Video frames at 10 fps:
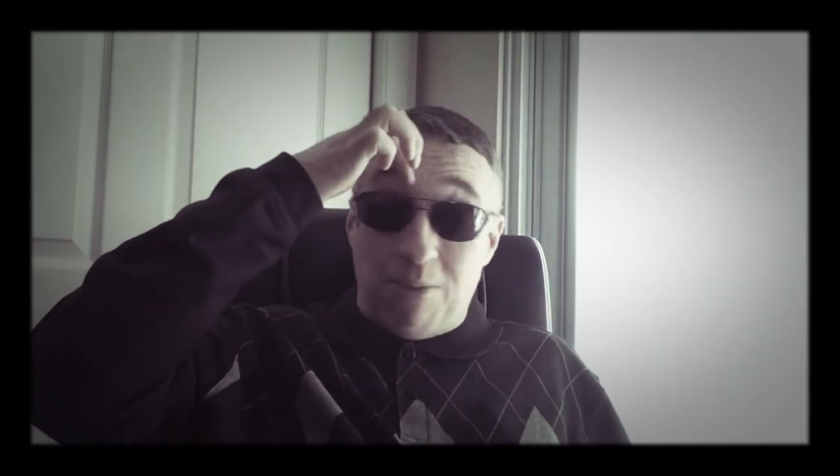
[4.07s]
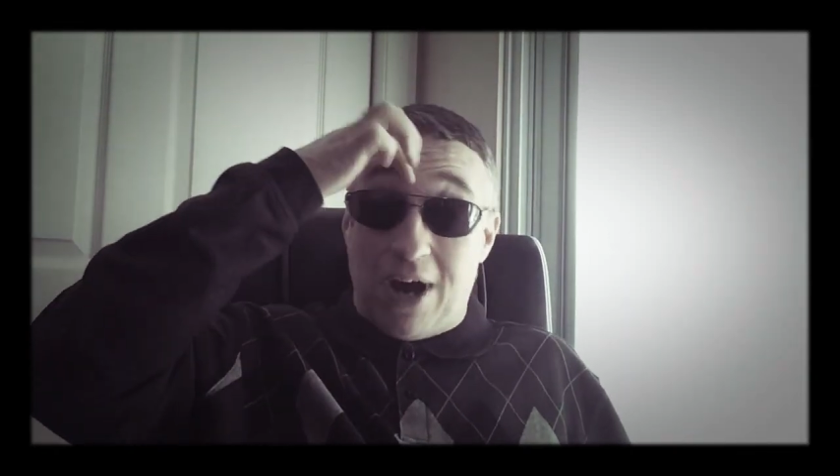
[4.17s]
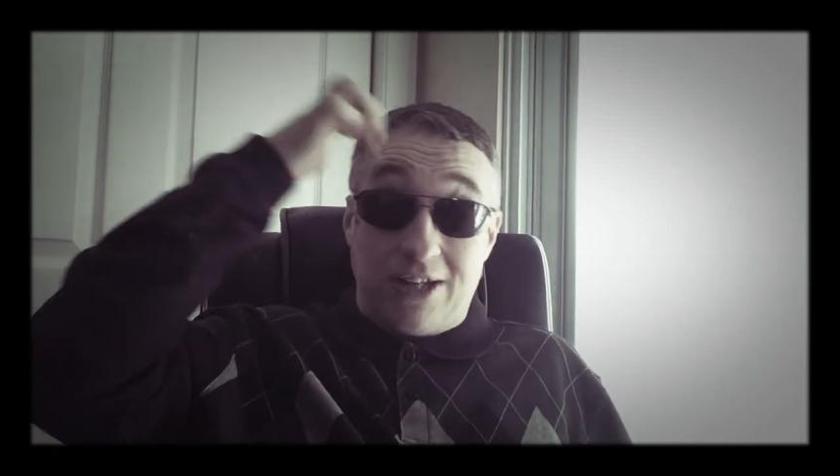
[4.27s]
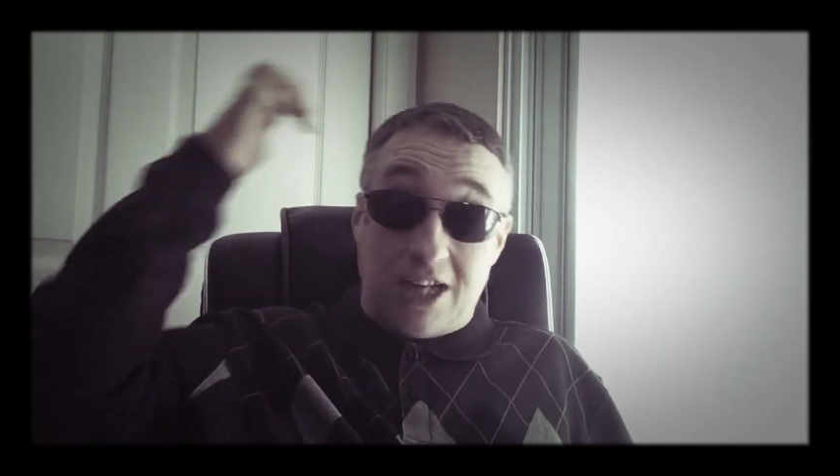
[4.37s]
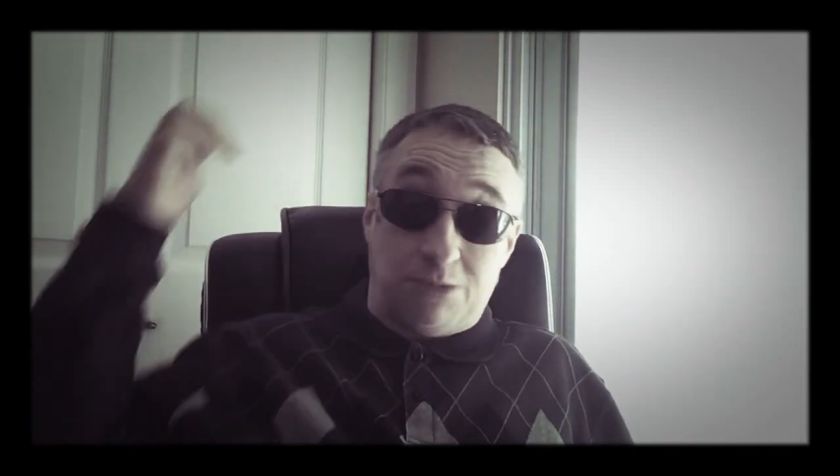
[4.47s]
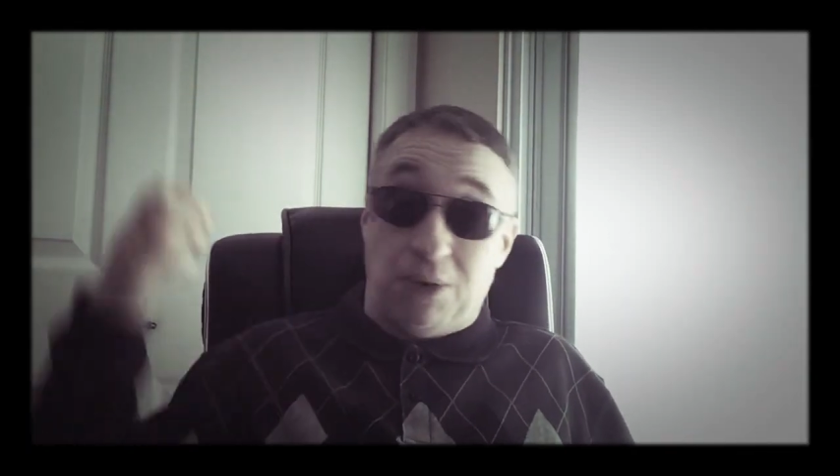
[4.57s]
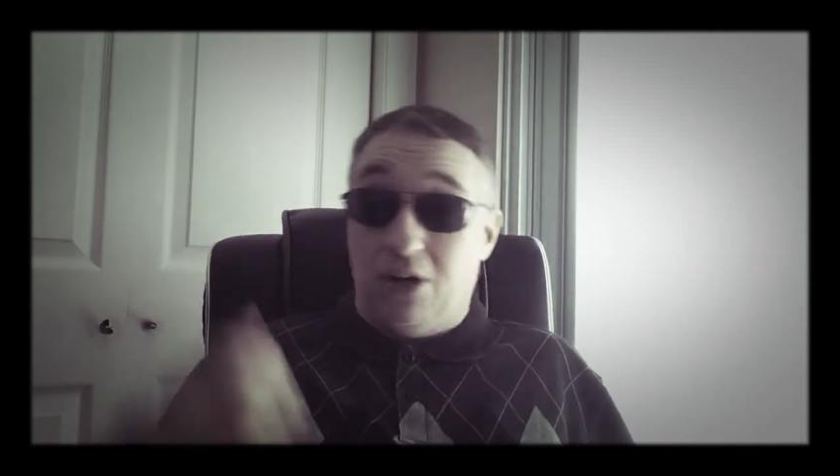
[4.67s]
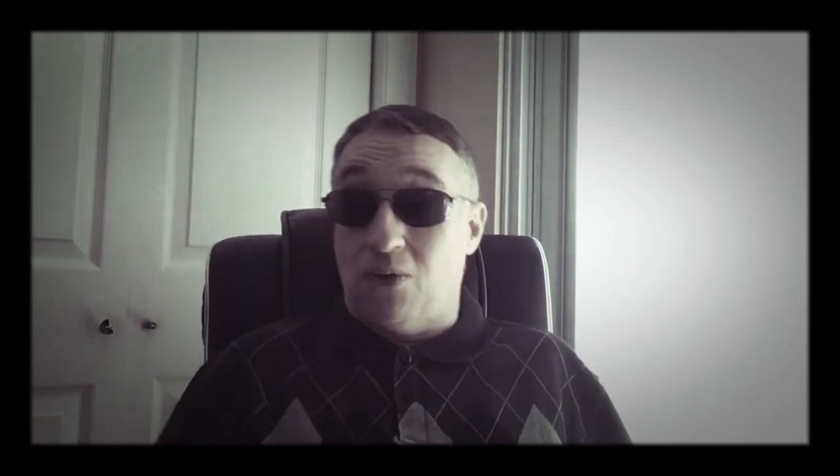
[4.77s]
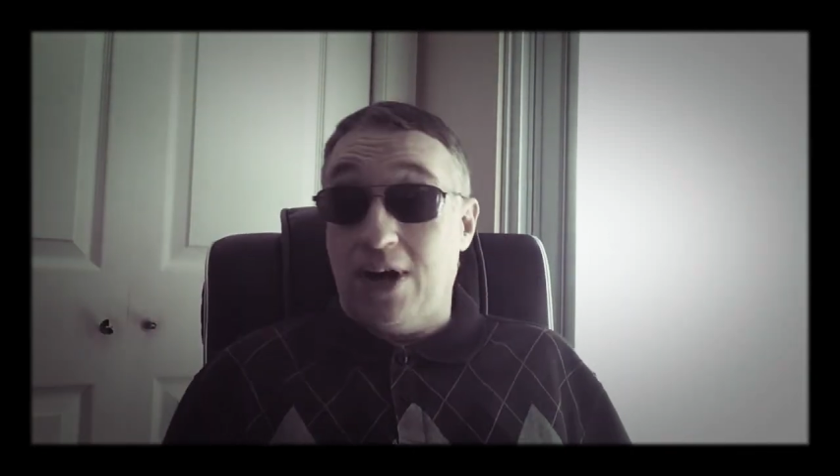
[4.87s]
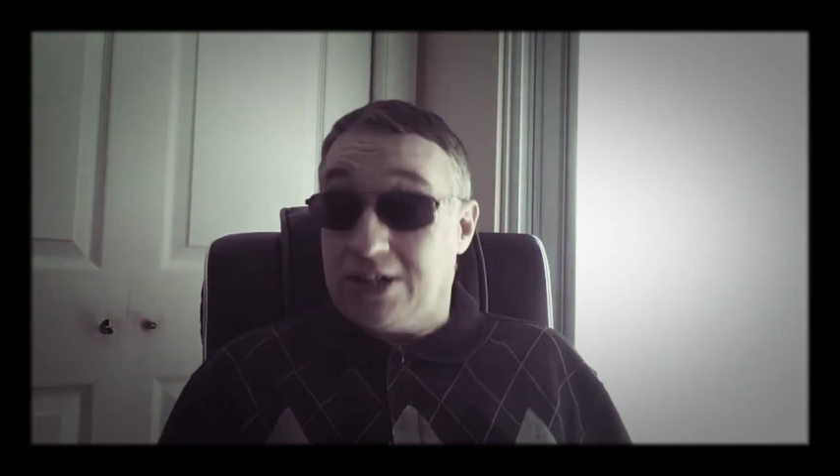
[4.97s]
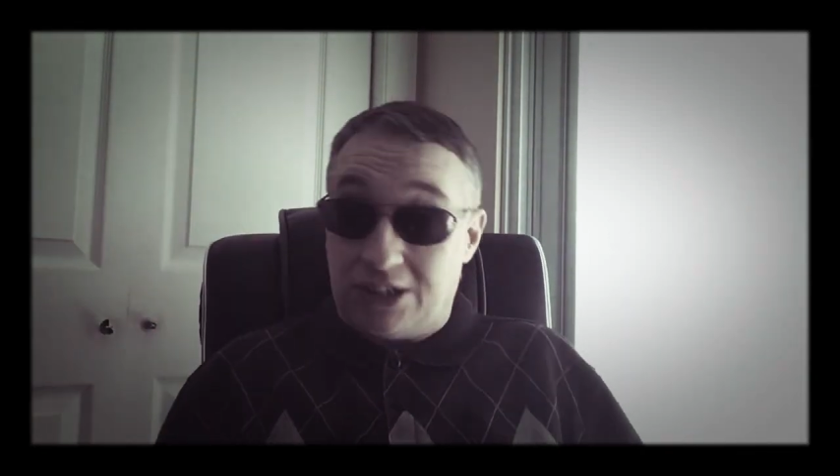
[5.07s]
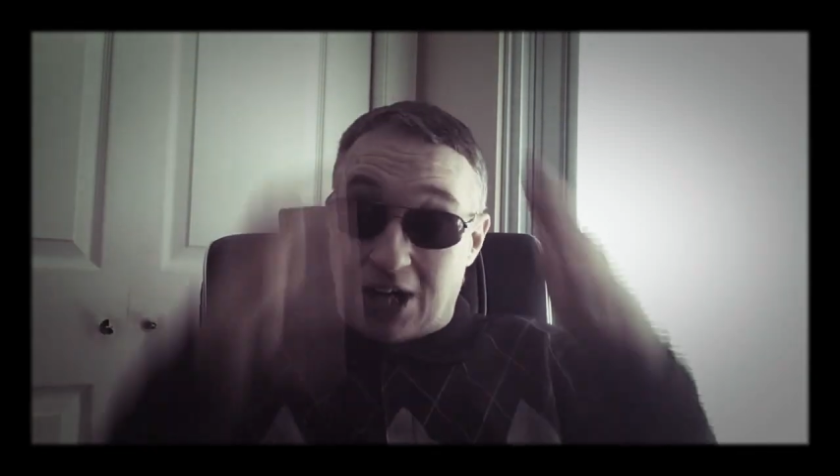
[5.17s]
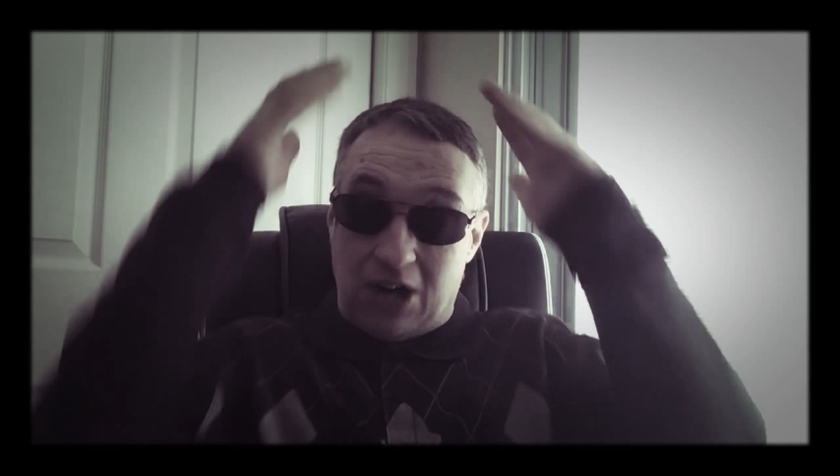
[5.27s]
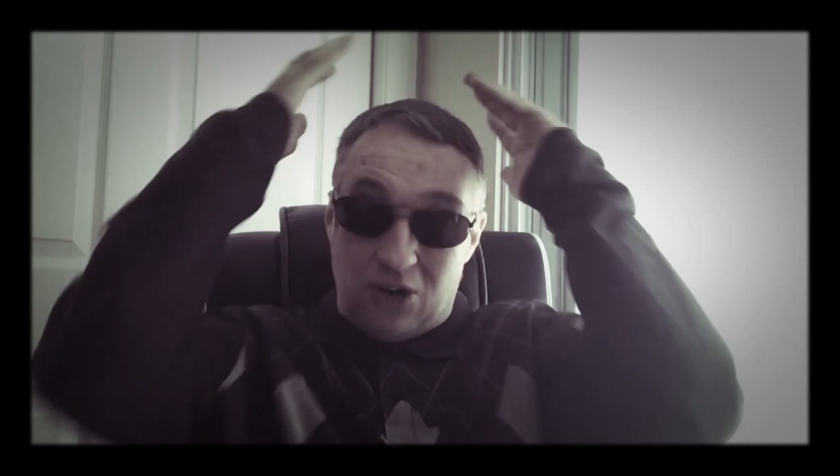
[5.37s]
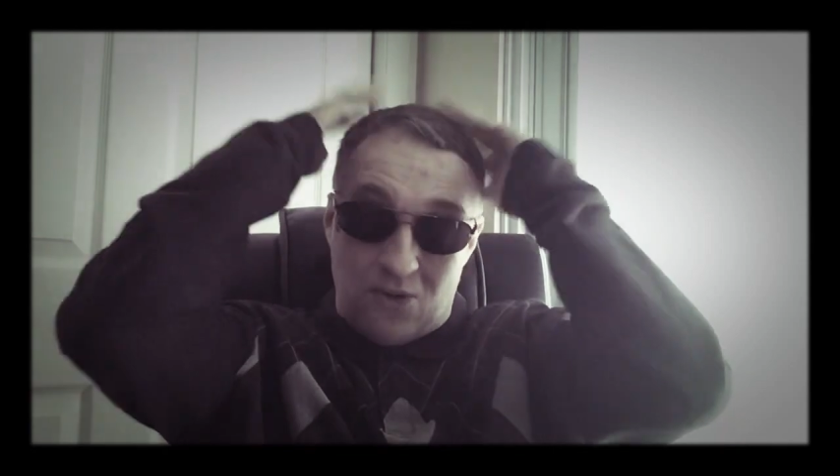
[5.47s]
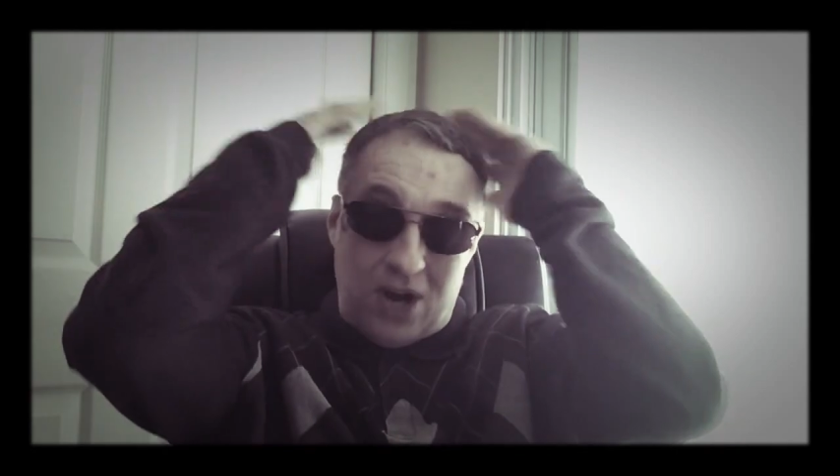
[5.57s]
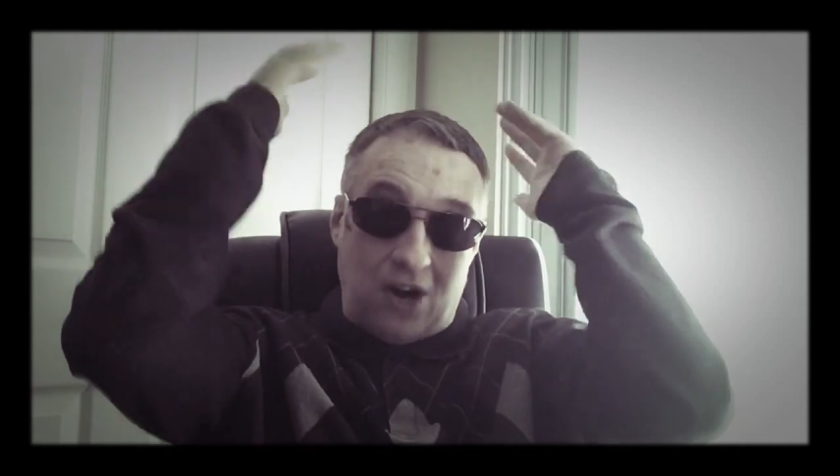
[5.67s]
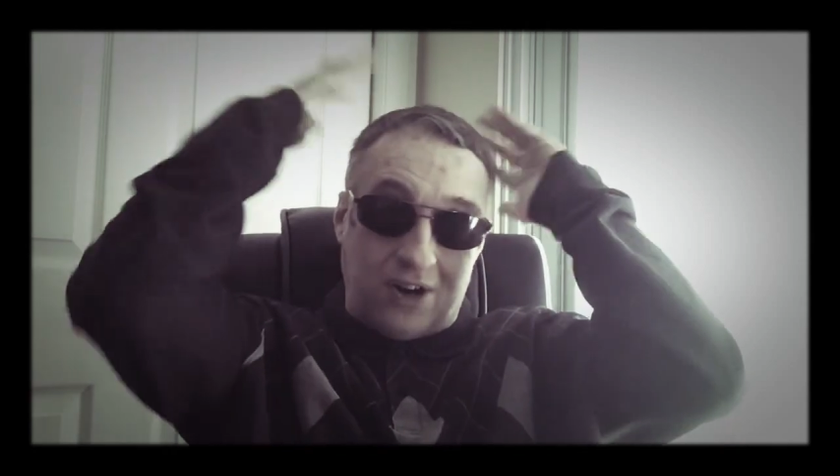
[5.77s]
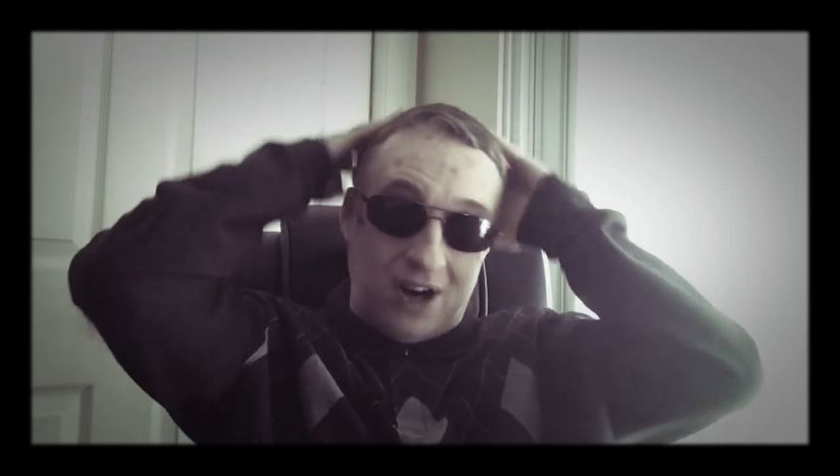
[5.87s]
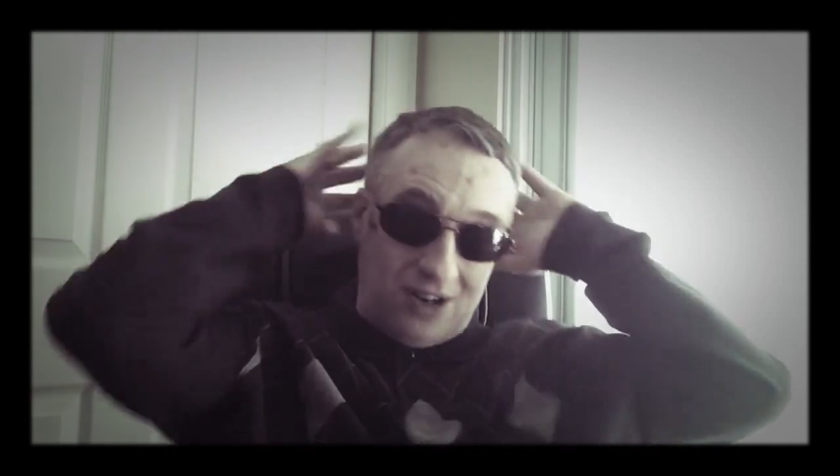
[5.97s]
My day's been great. Just got a new
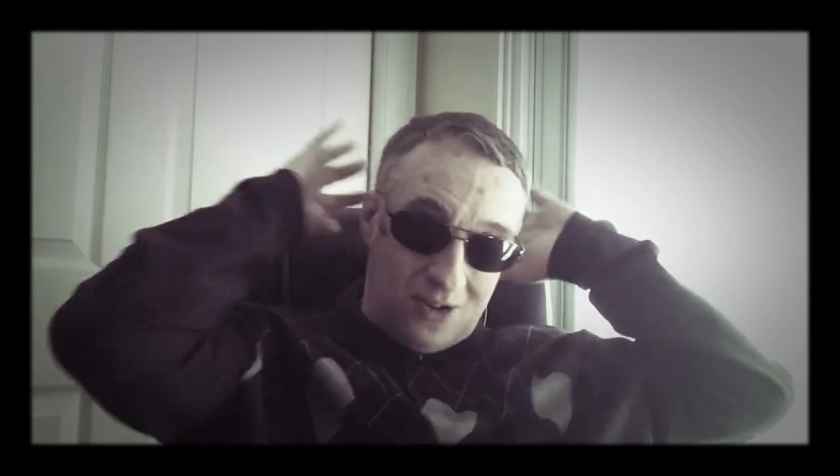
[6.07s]
haircut.